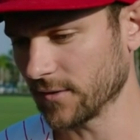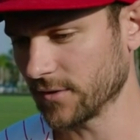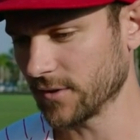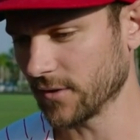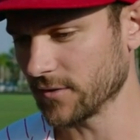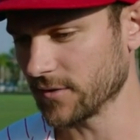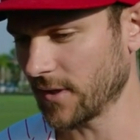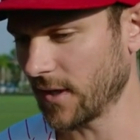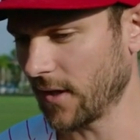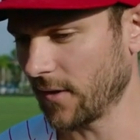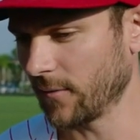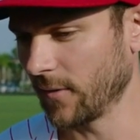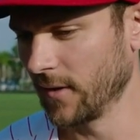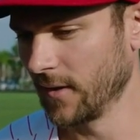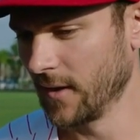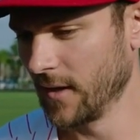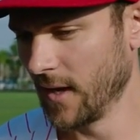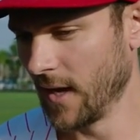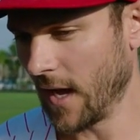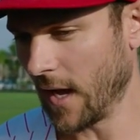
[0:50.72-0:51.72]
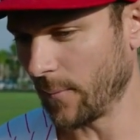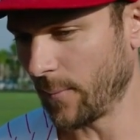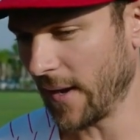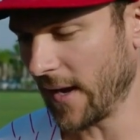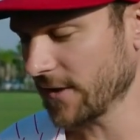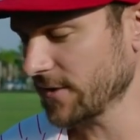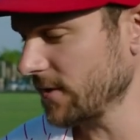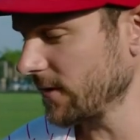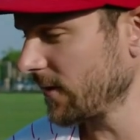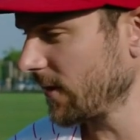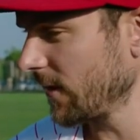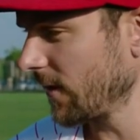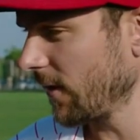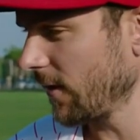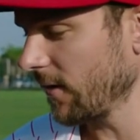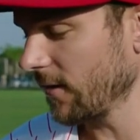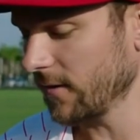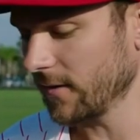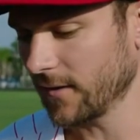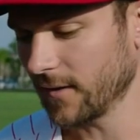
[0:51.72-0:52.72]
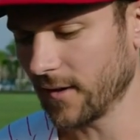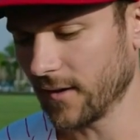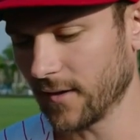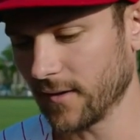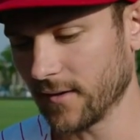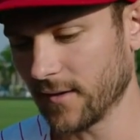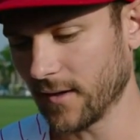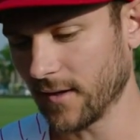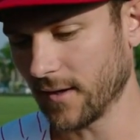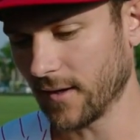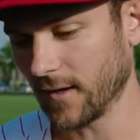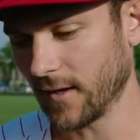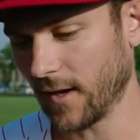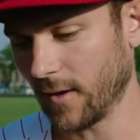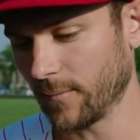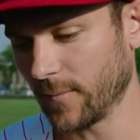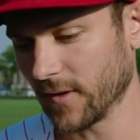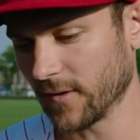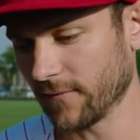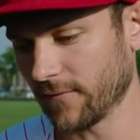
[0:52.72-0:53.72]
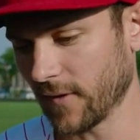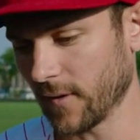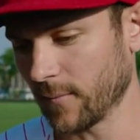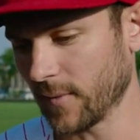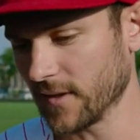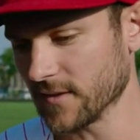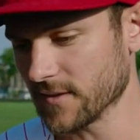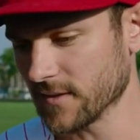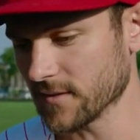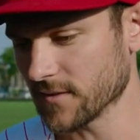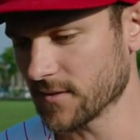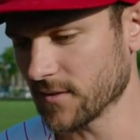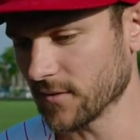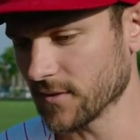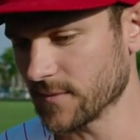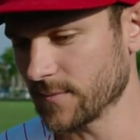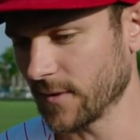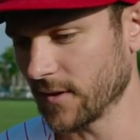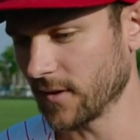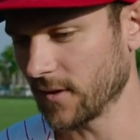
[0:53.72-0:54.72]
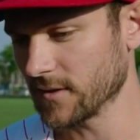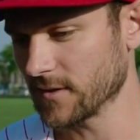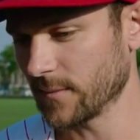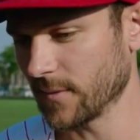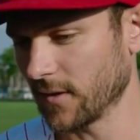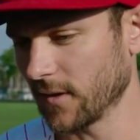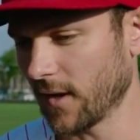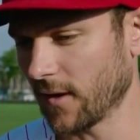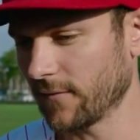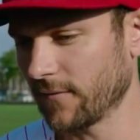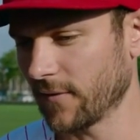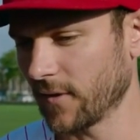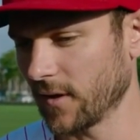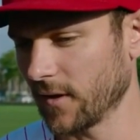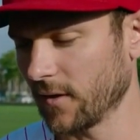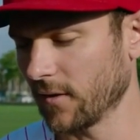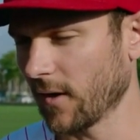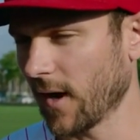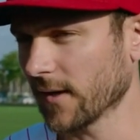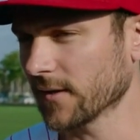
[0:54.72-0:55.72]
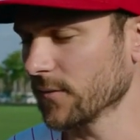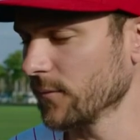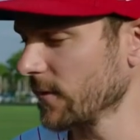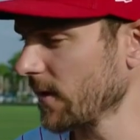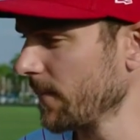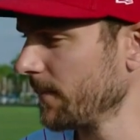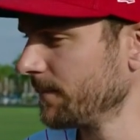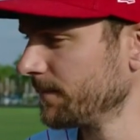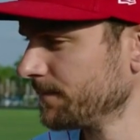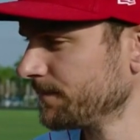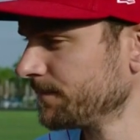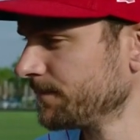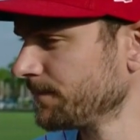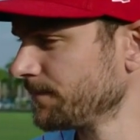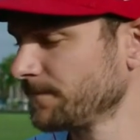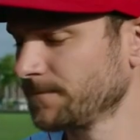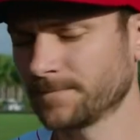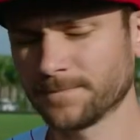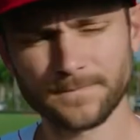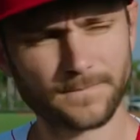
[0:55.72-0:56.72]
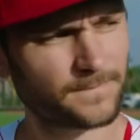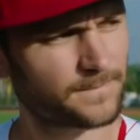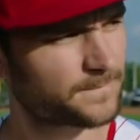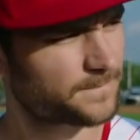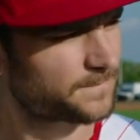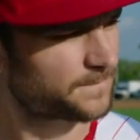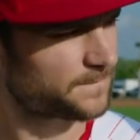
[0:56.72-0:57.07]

of shows you how how passionate they are and, and uh, how big the fan base is. So it's been it's been a lot of fun interacting with them. Uh, you're one of the